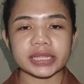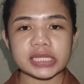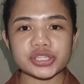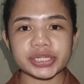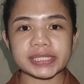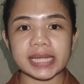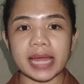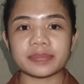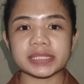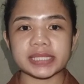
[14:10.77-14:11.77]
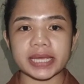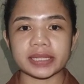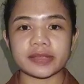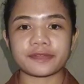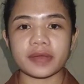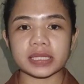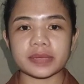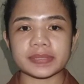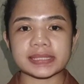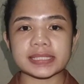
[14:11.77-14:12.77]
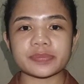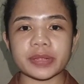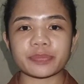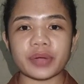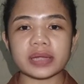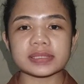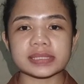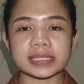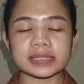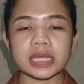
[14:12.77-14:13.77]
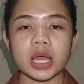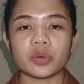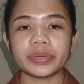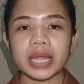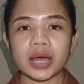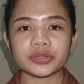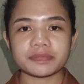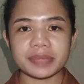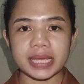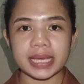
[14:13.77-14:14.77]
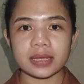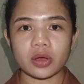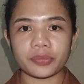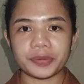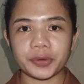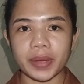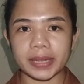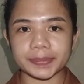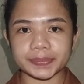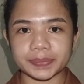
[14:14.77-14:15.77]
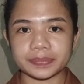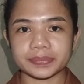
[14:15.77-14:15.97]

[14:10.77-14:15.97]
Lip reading: teachers can maintain the effective assessment practices without being overwhelmed.